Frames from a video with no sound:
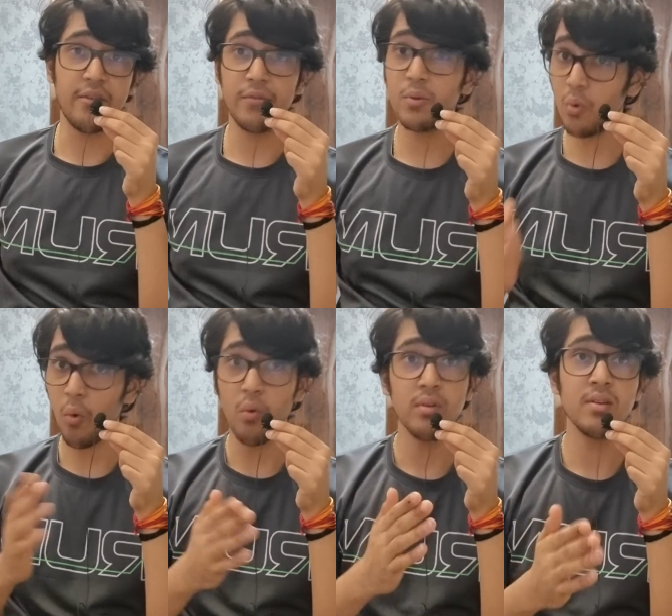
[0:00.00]
if you
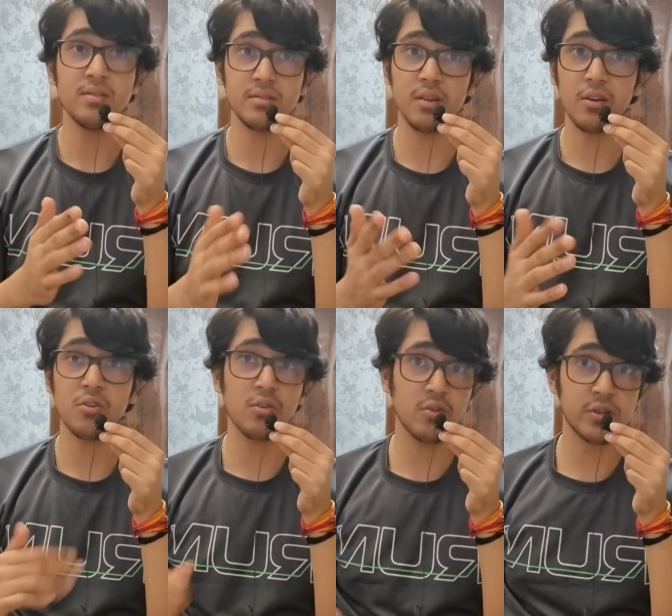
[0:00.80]
own
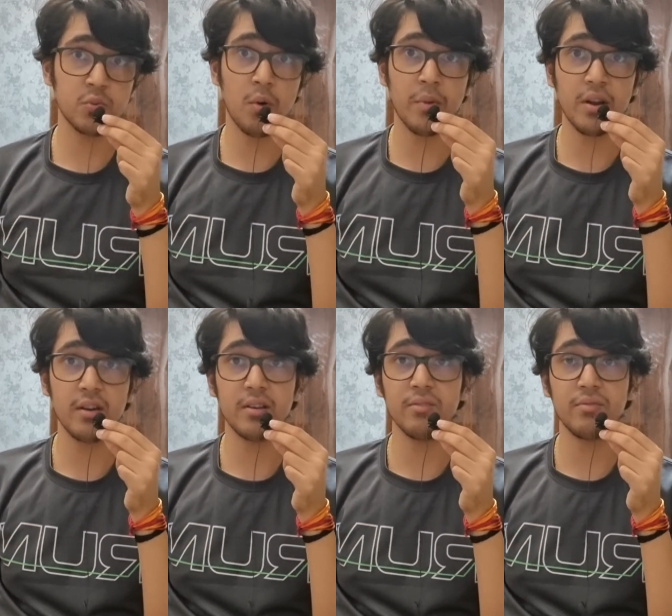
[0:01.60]
Zara Rich Warm
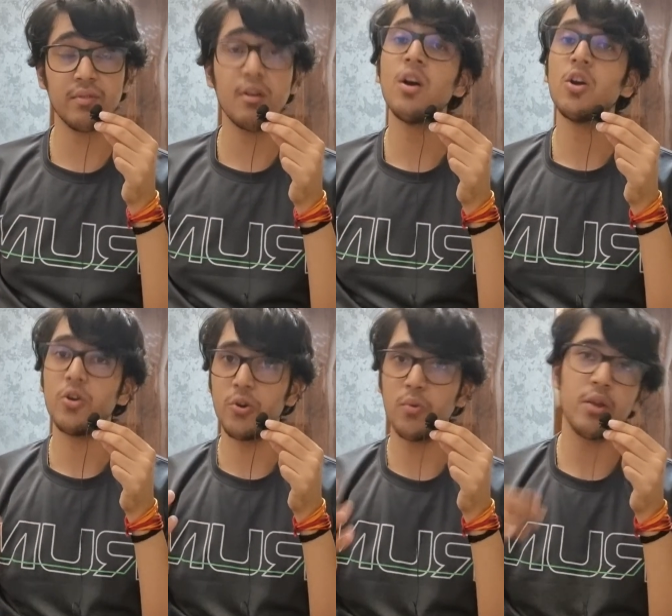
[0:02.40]
Addictive,
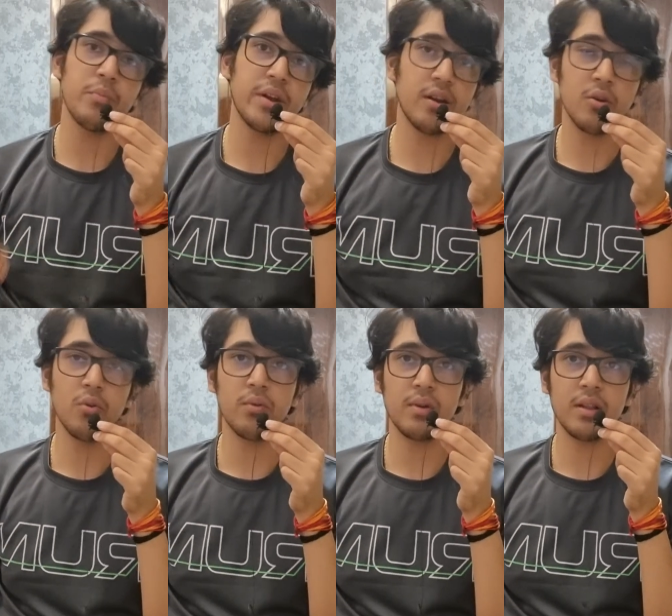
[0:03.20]
do let me
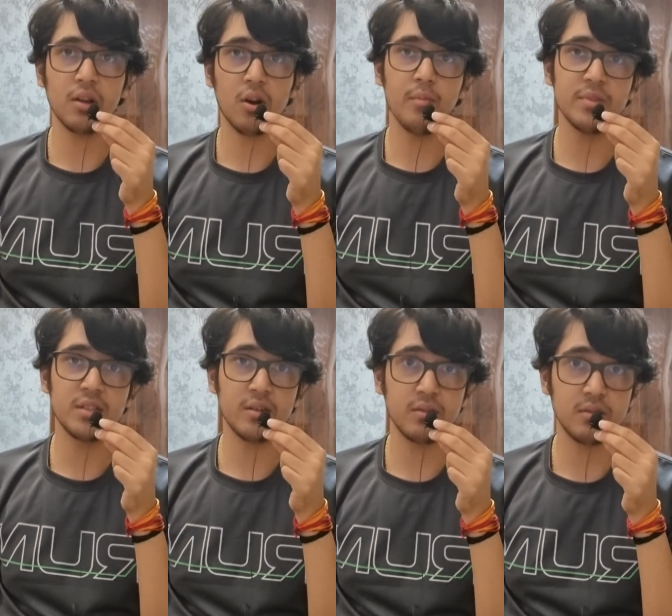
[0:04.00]
know in the comment
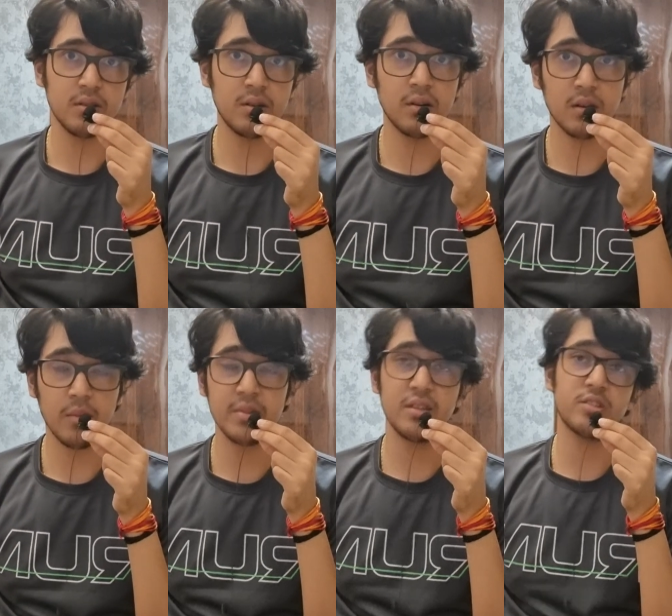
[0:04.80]

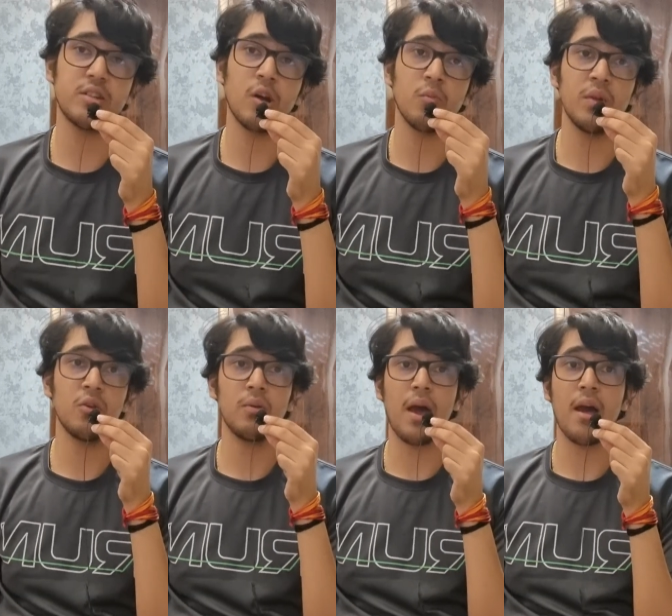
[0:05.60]
section down
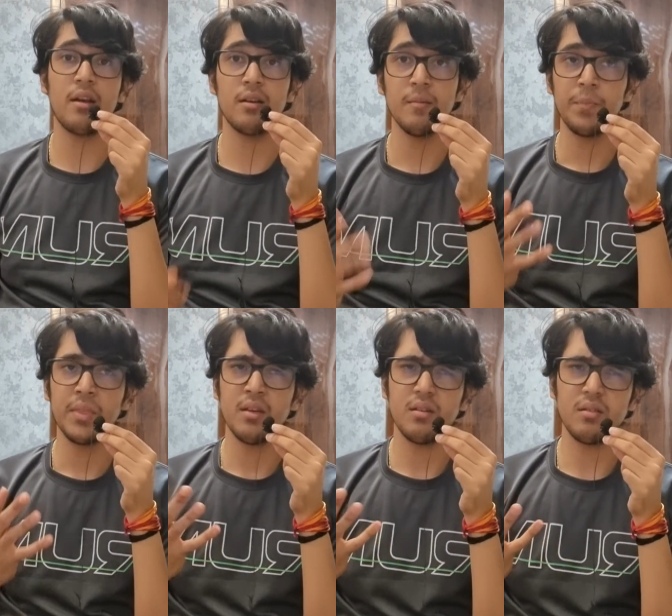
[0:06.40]
below. And
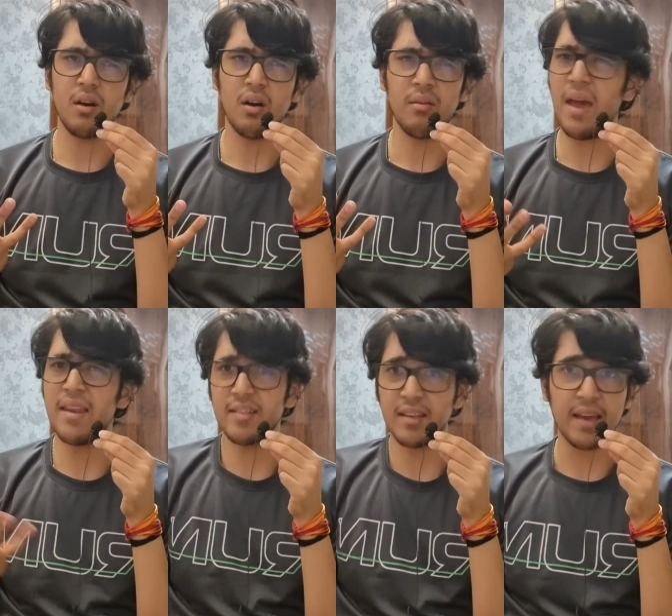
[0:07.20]

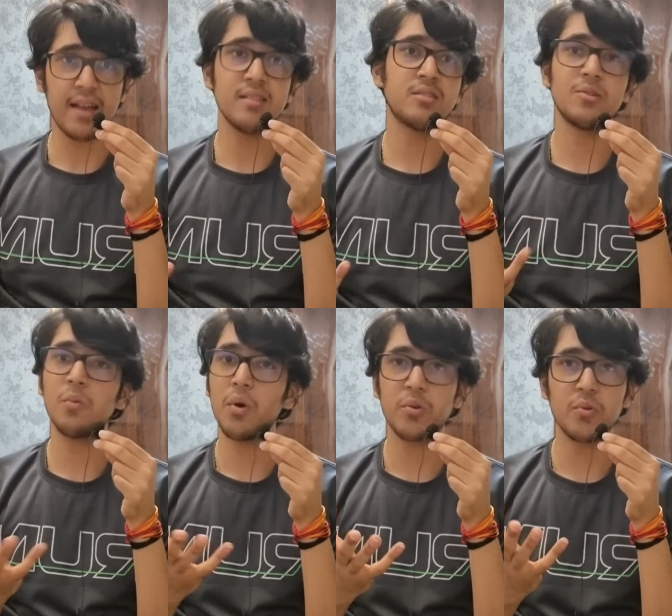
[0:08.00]
anything else you
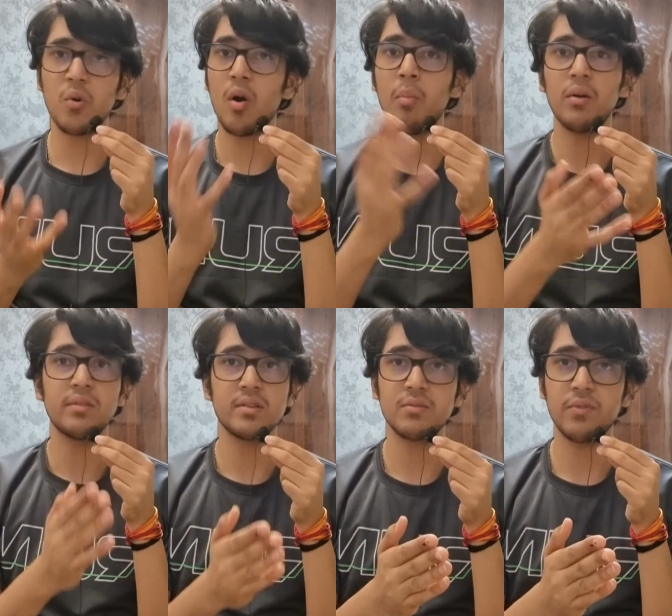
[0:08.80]
want to know
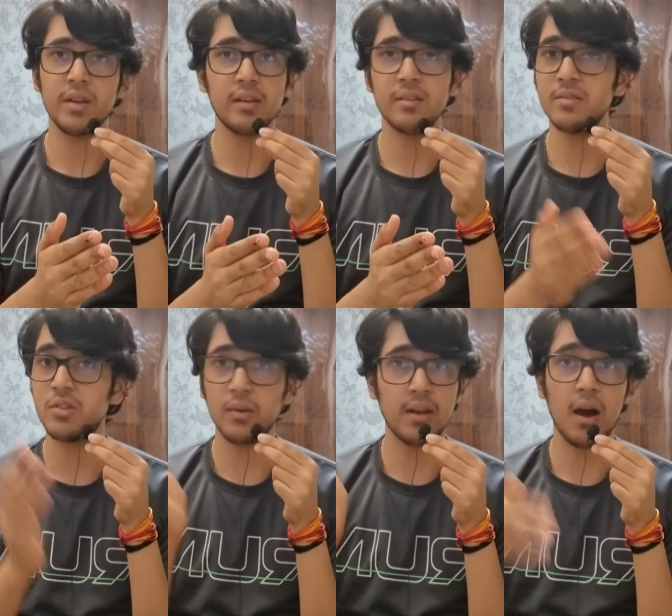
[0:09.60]
about this
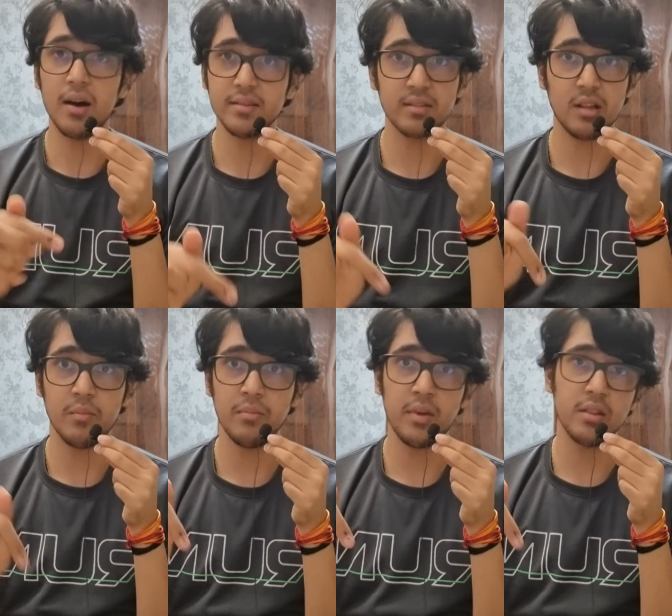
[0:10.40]
fragrance, you can ask
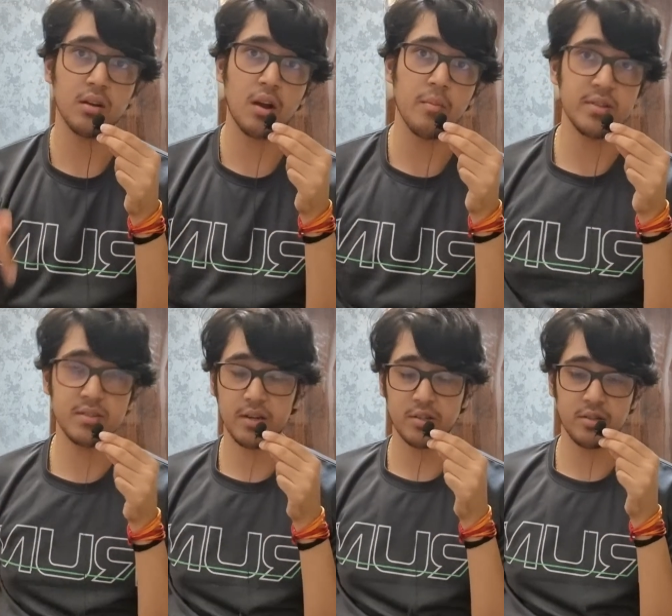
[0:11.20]
them in the comment
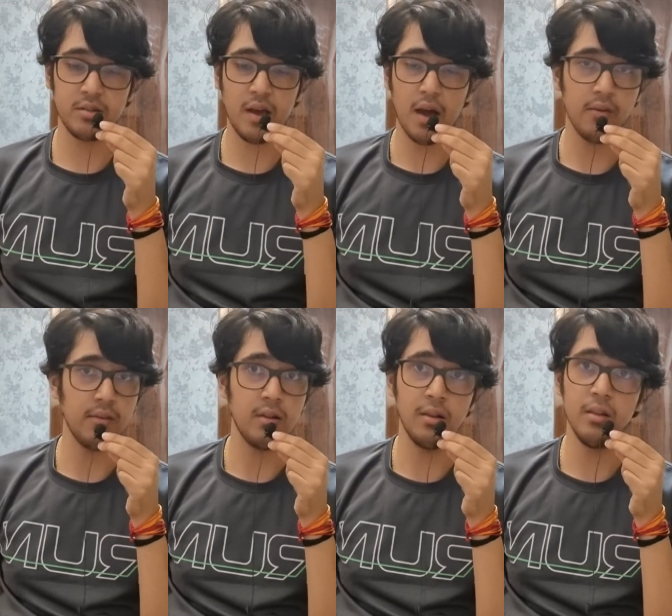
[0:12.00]
section.
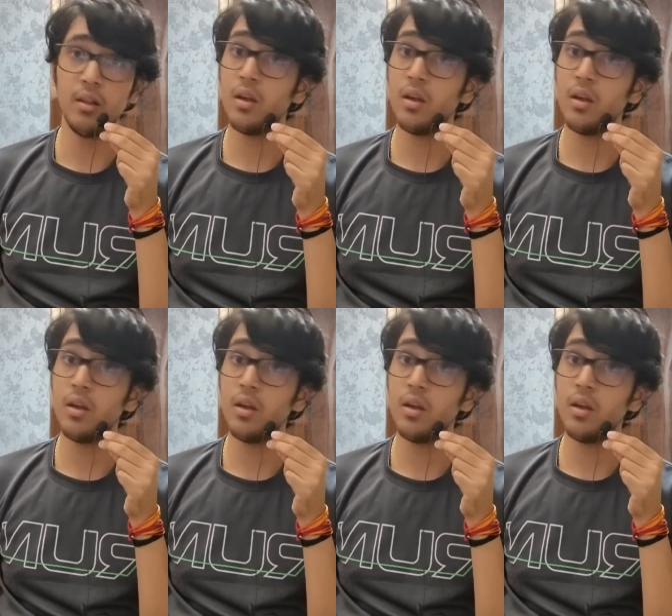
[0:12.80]
I'll